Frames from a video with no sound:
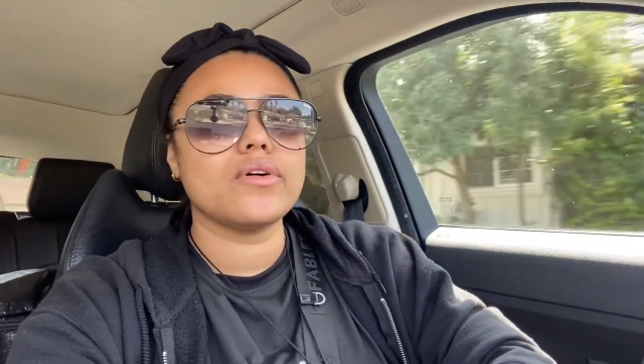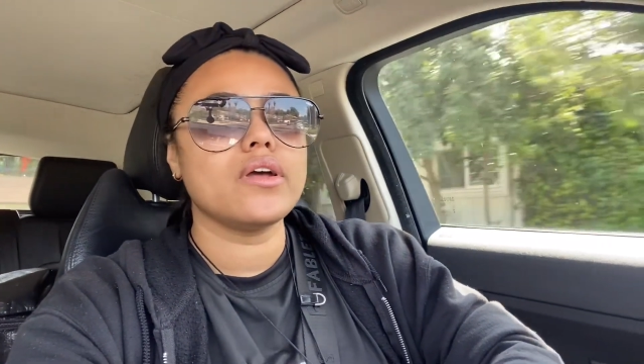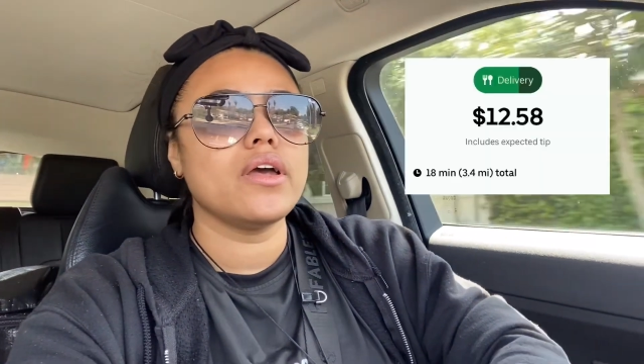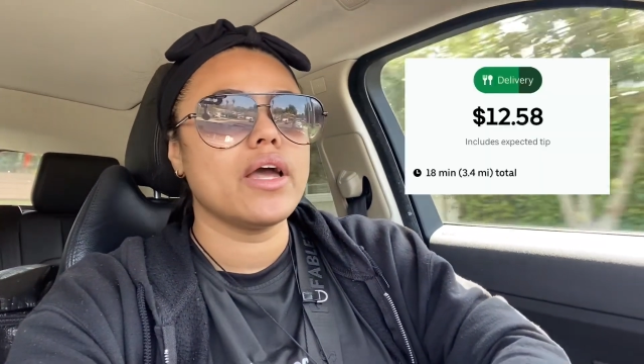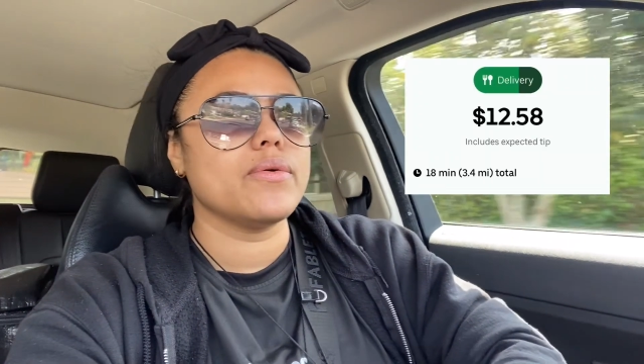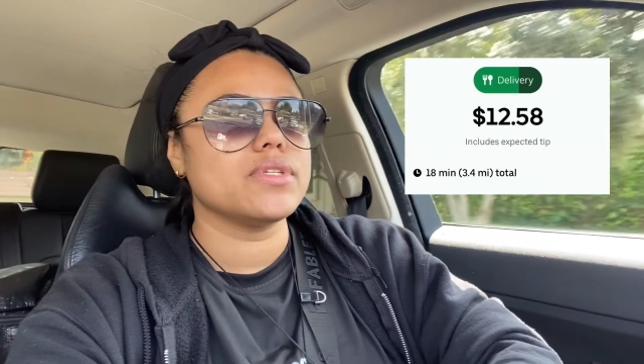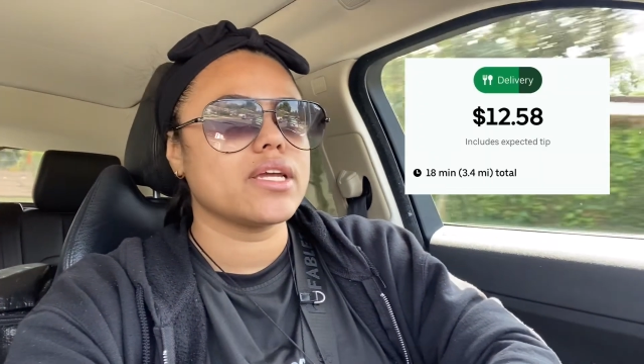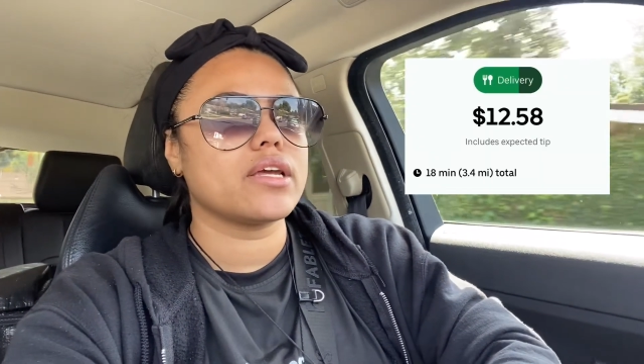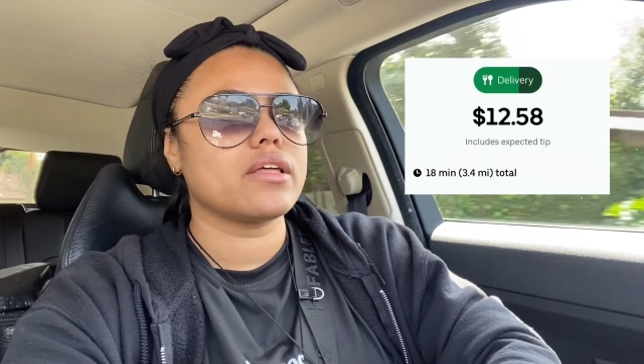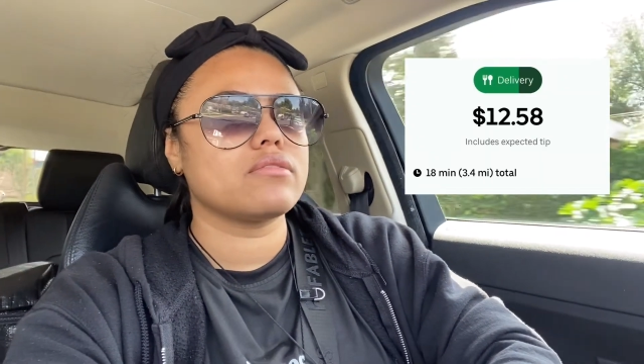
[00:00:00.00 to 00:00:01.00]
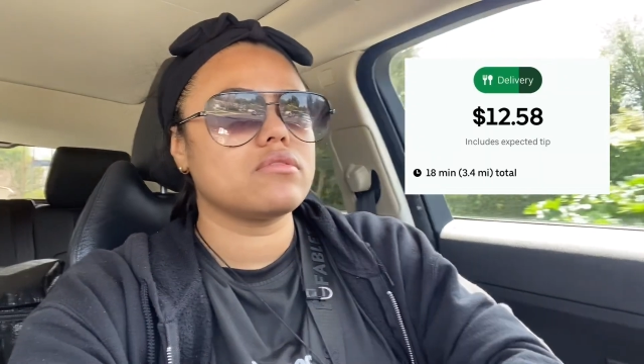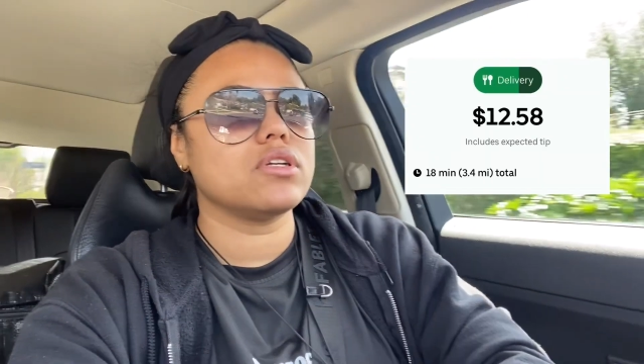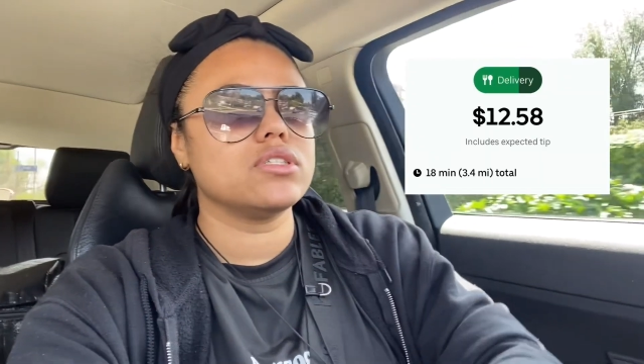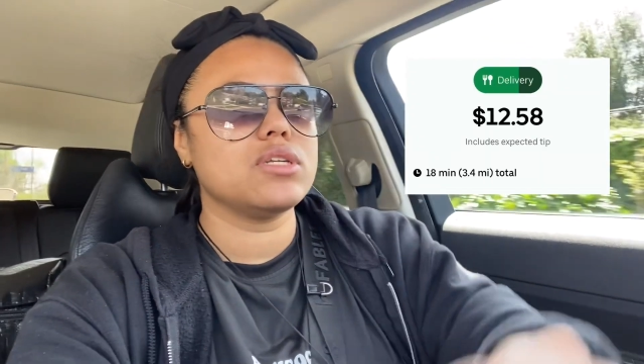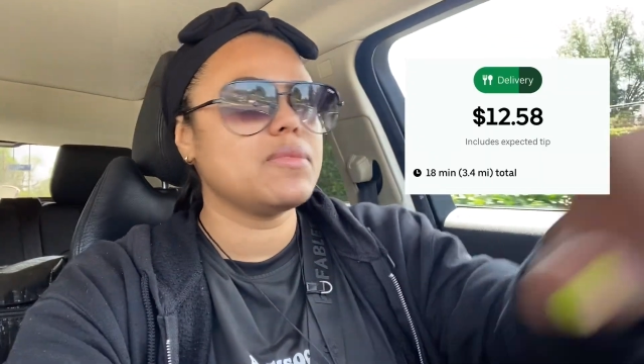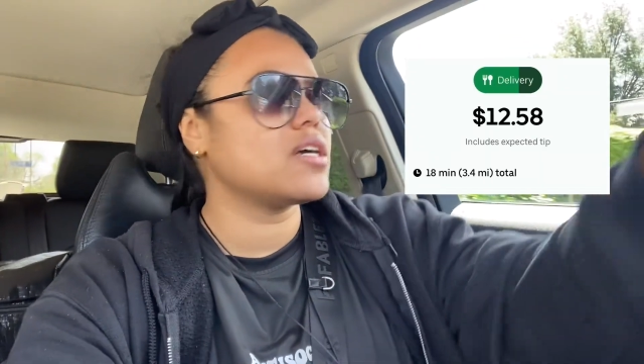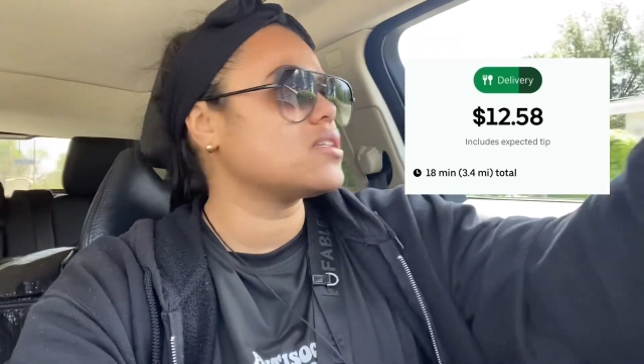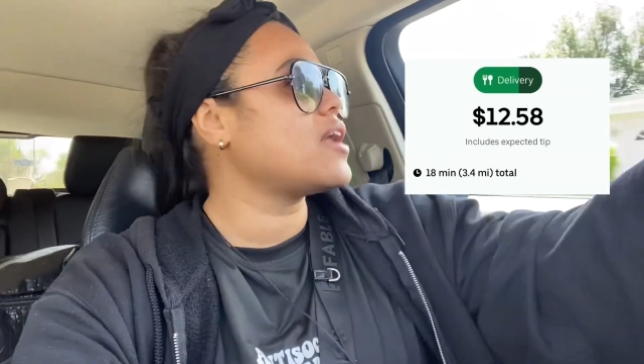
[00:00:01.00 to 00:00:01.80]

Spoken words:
It was like $13.